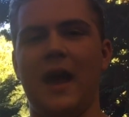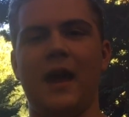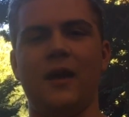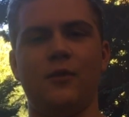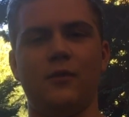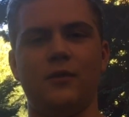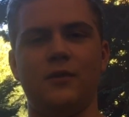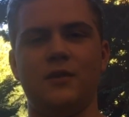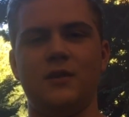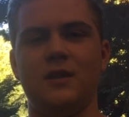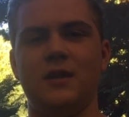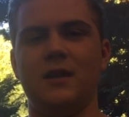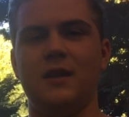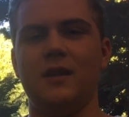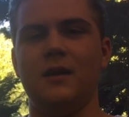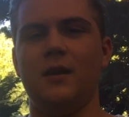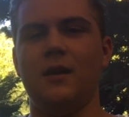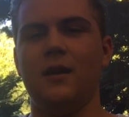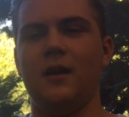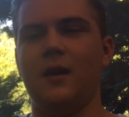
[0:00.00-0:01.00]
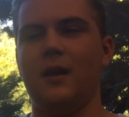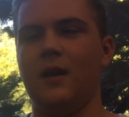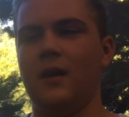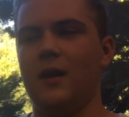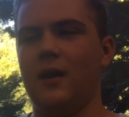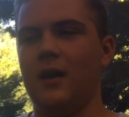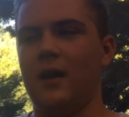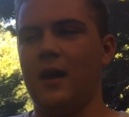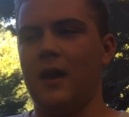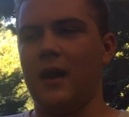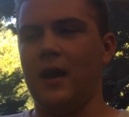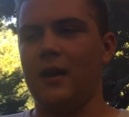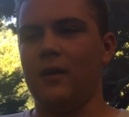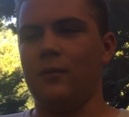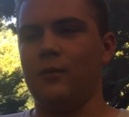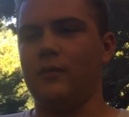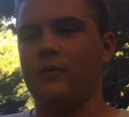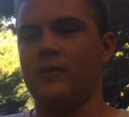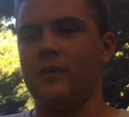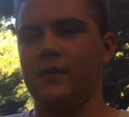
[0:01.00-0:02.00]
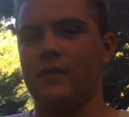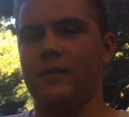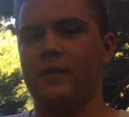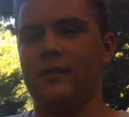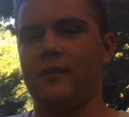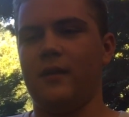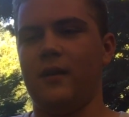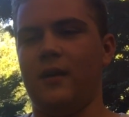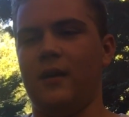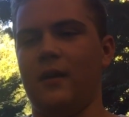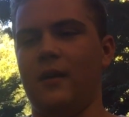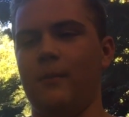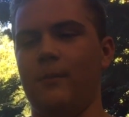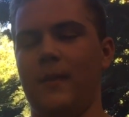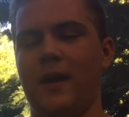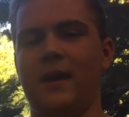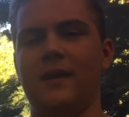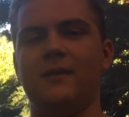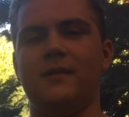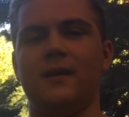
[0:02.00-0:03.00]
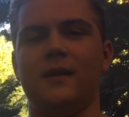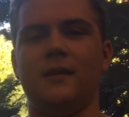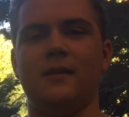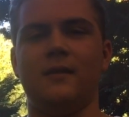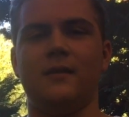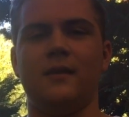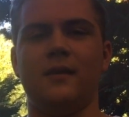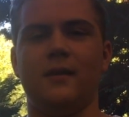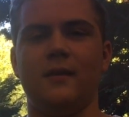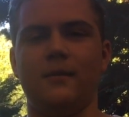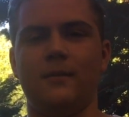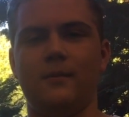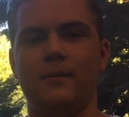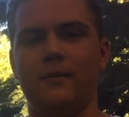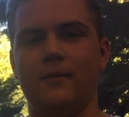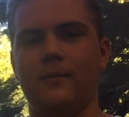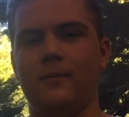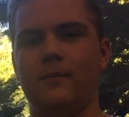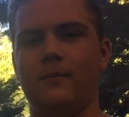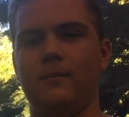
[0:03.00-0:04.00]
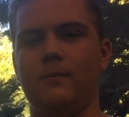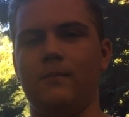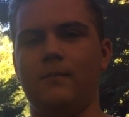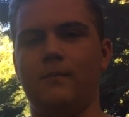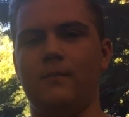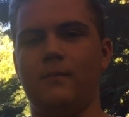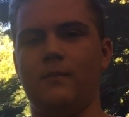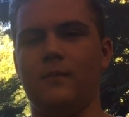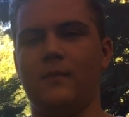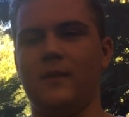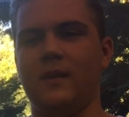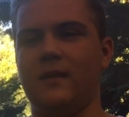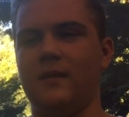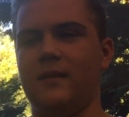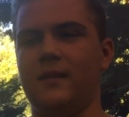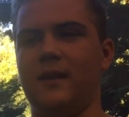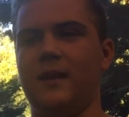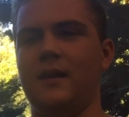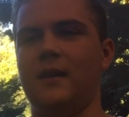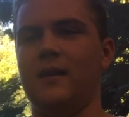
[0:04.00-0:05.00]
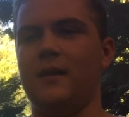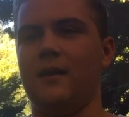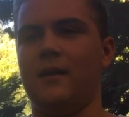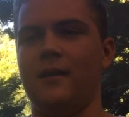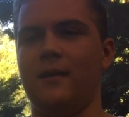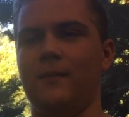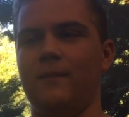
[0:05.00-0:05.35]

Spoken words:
energy, and it was just amazing to see